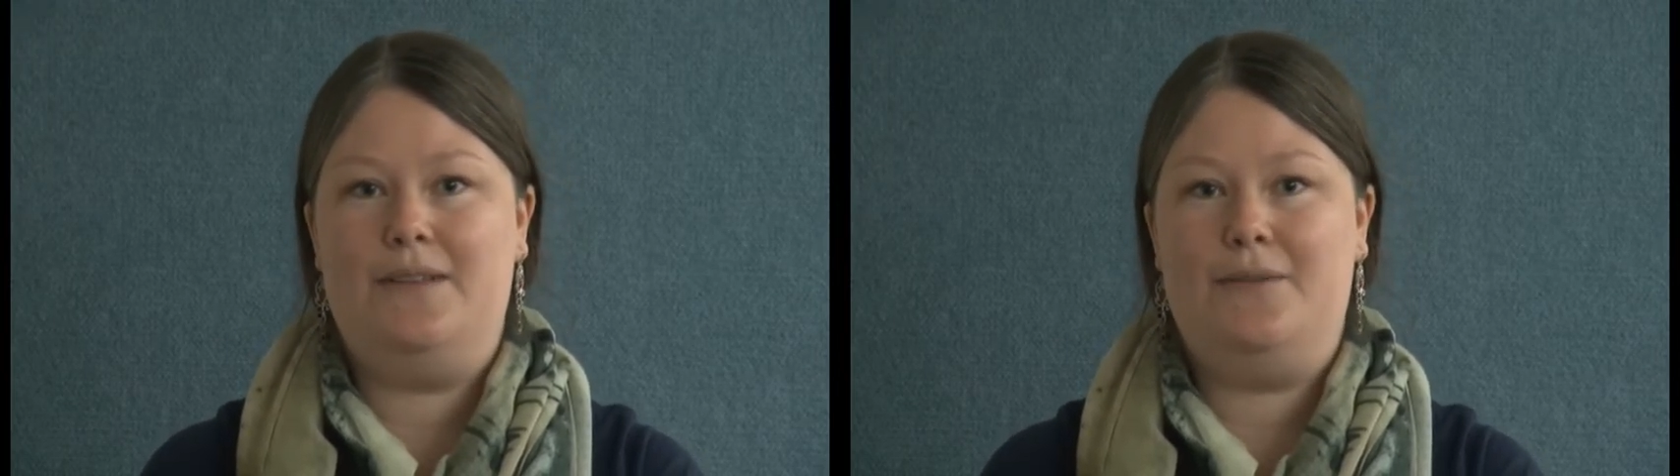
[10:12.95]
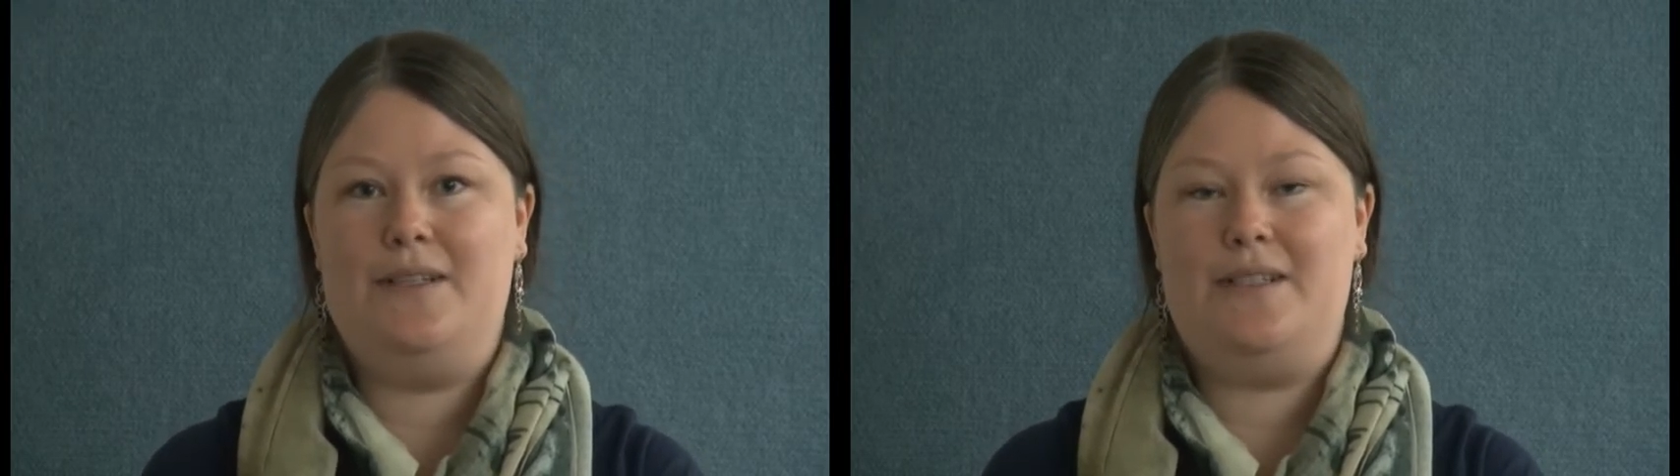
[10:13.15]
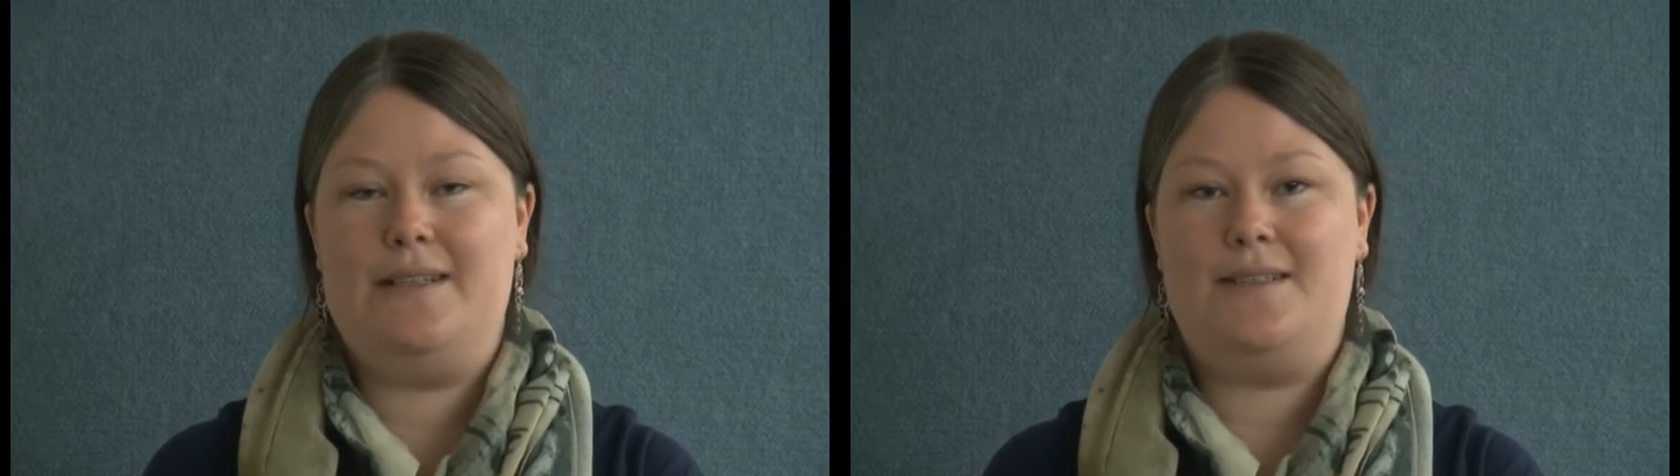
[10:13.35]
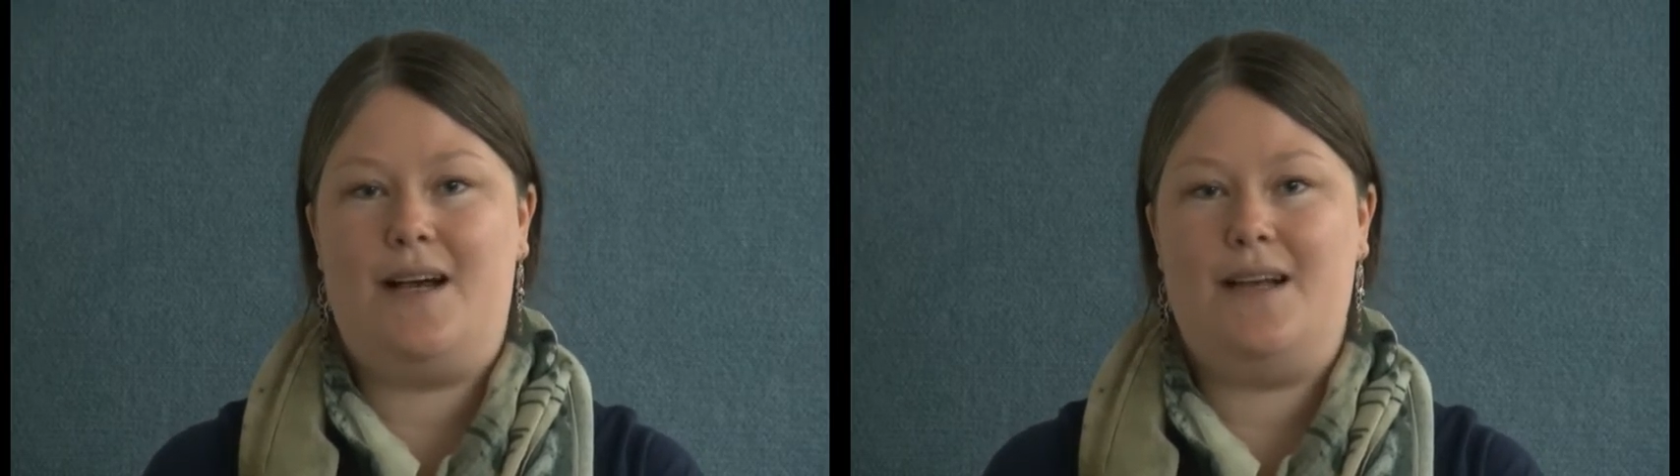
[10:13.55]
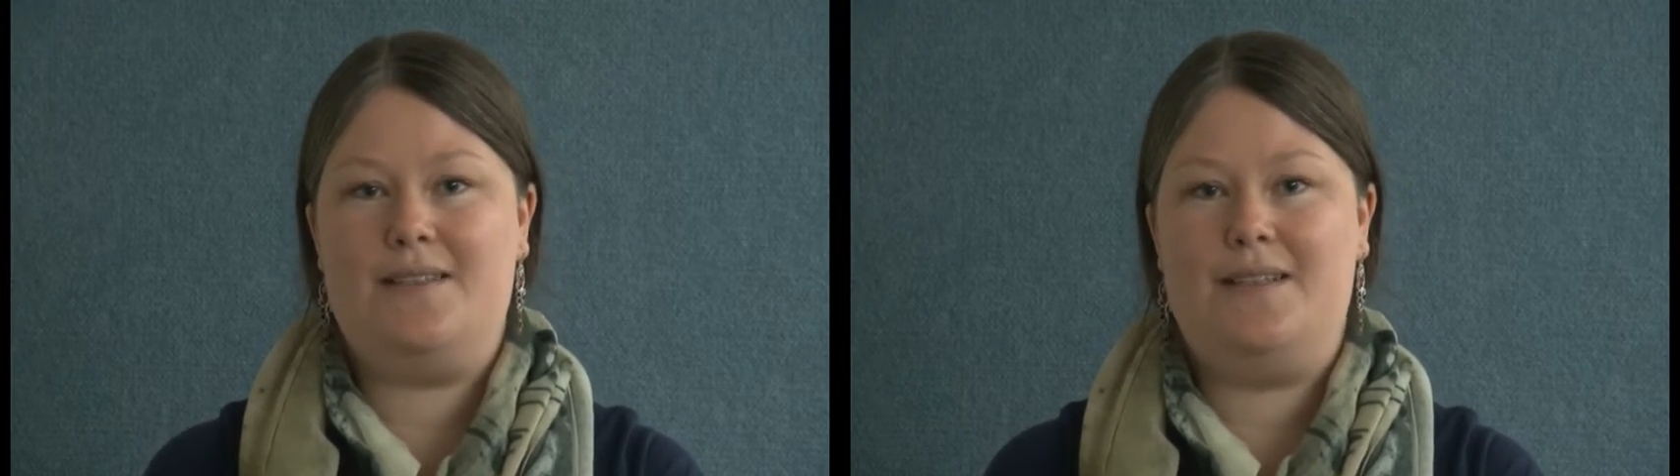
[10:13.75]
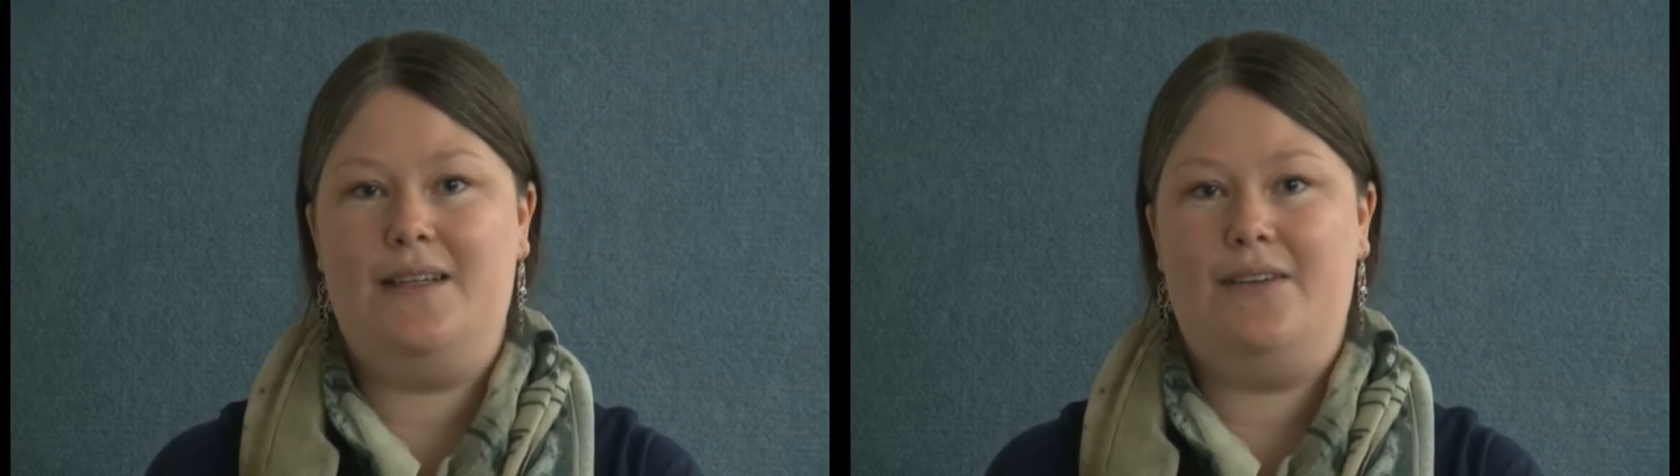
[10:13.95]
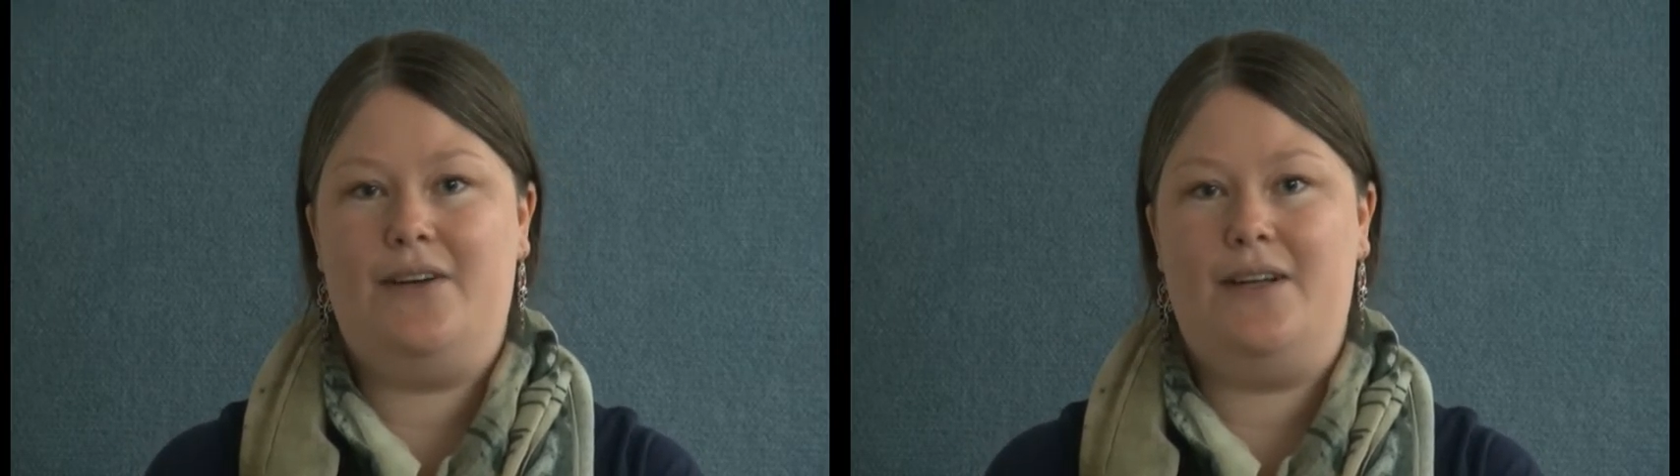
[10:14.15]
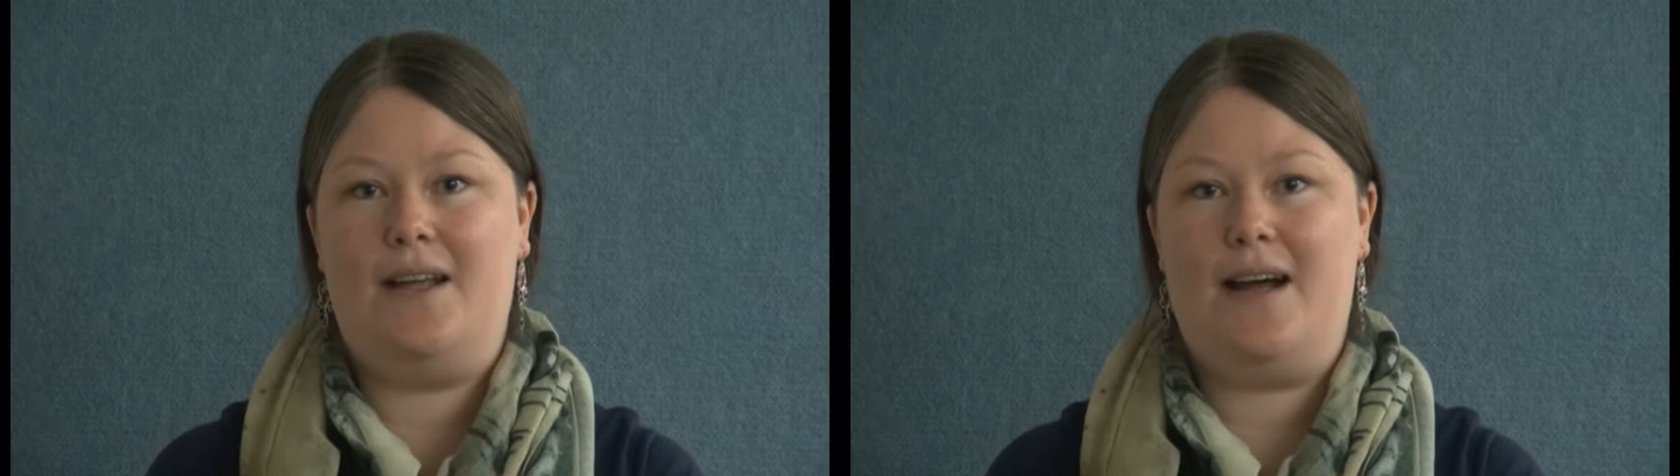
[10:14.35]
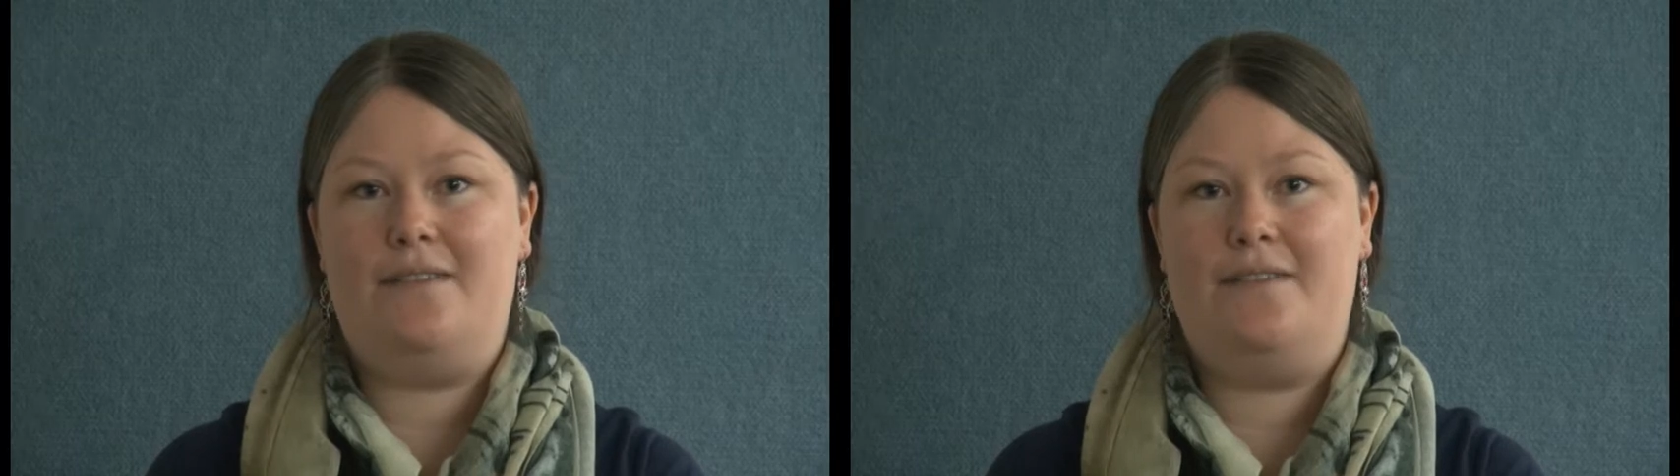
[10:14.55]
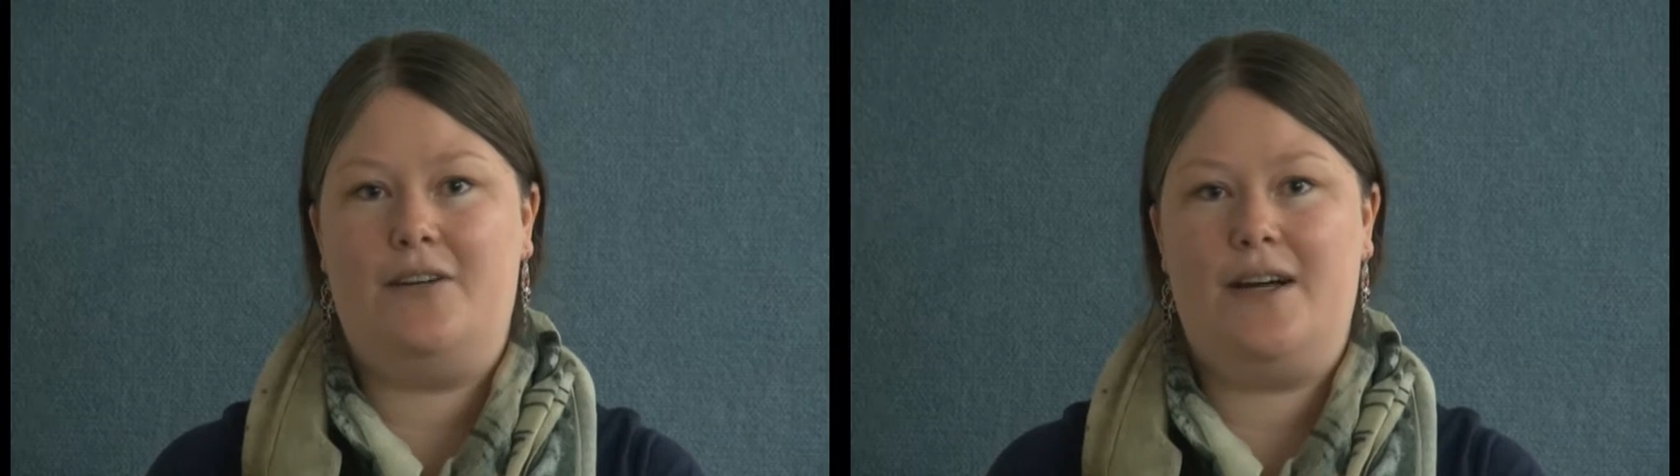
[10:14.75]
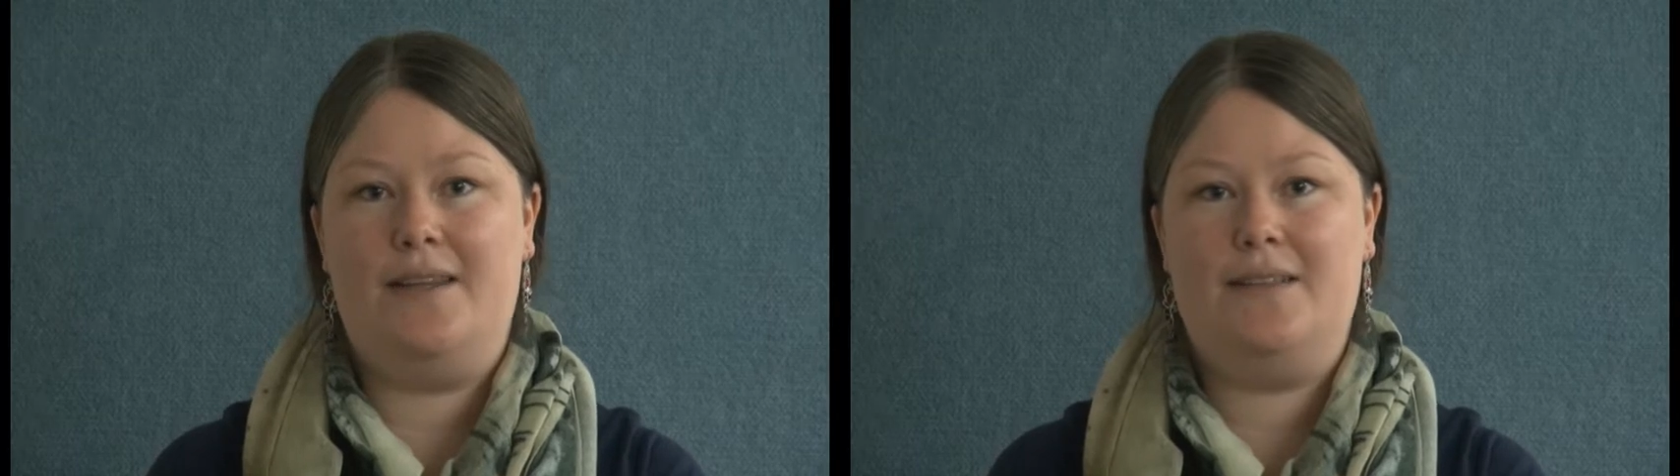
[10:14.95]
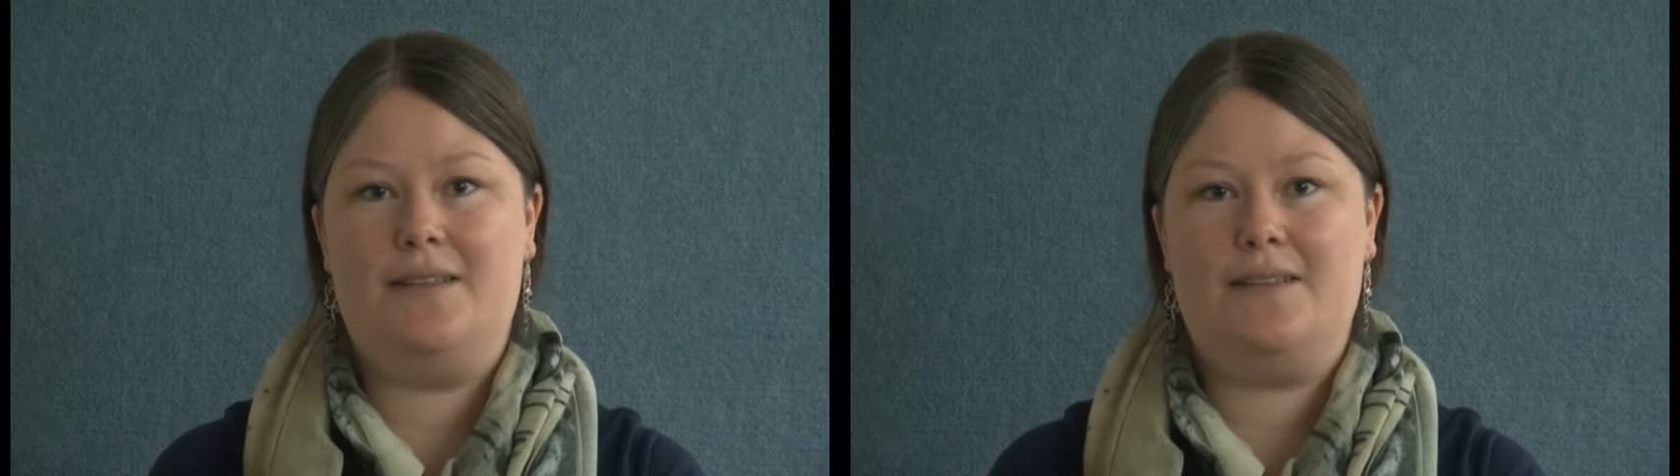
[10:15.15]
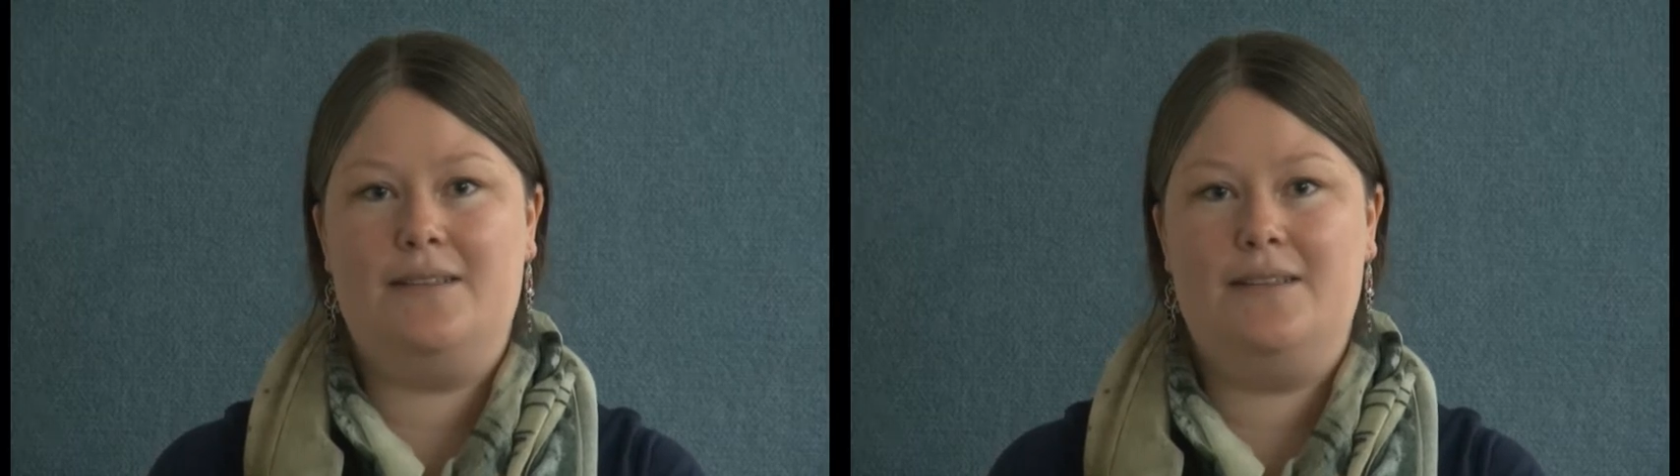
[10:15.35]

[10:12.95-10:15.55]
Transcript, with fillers: when she is asked to give her life for others?